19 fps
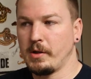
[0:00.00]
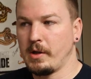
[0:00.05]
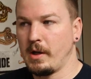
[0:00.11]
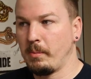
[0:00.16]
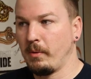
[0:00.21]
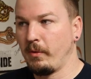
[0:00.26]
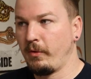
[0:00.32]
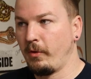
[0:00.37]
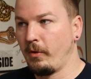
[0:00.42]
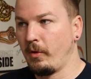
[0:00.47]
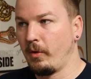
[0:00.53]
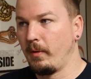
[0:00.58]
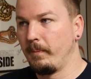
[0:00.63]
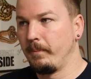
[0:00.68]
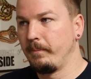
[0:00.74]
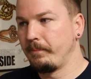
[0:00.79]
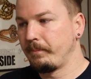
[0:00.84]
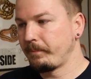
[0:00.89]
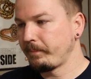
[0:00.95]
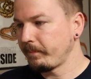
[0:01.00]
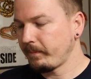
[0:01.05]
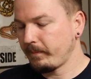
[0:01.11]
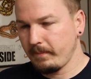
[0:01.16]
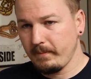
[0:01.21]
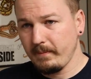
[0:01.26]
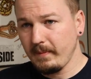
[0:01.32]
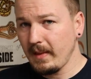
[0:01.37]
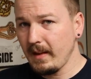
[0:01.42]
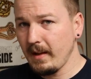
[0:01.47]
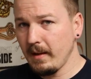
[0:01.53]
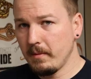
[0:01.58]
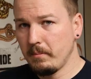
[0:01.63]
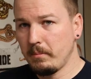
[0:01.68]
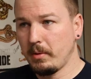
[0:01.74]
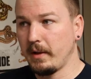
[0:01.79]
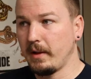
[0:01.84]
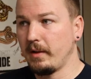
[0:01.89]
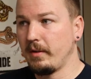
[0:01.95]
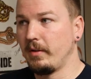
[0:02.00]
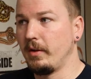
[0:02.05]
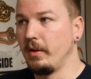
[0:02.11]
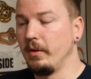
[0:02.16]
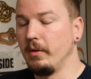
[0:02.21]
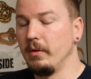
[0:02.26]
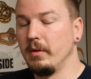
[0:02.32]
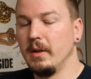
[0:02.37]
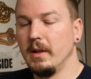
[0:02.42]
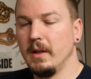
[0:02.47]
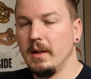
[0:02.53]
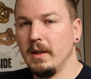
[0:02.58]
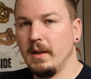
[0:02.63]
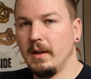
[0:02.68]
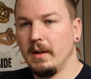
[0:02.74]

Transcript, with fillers: shape, or form, please do.